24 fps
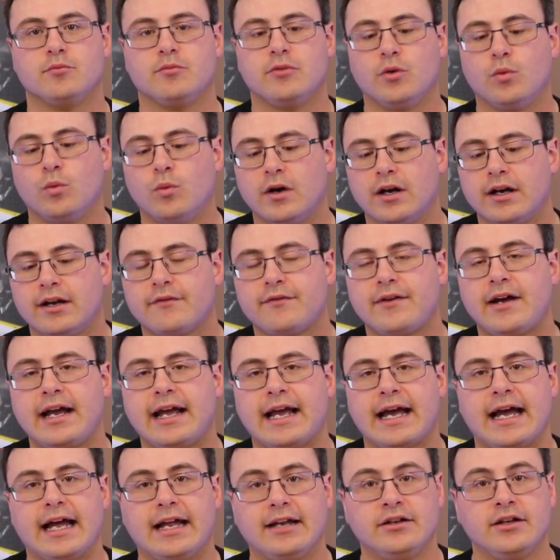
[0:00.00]
But what if I
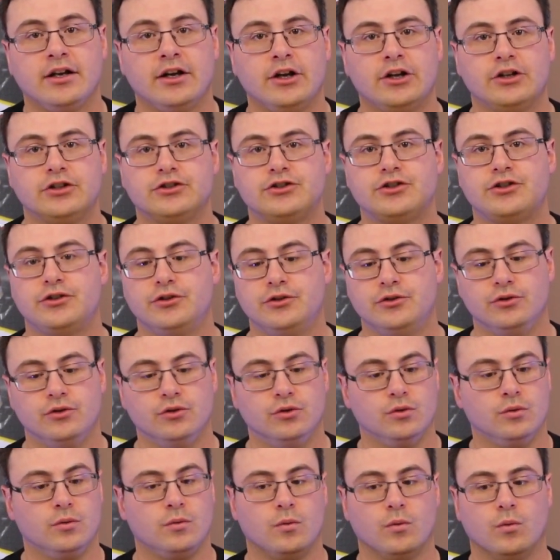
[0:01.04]
had
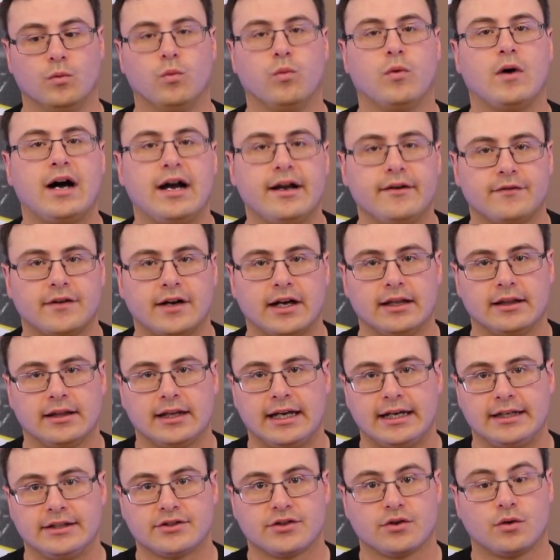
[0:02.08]
two Wi-Fi lights,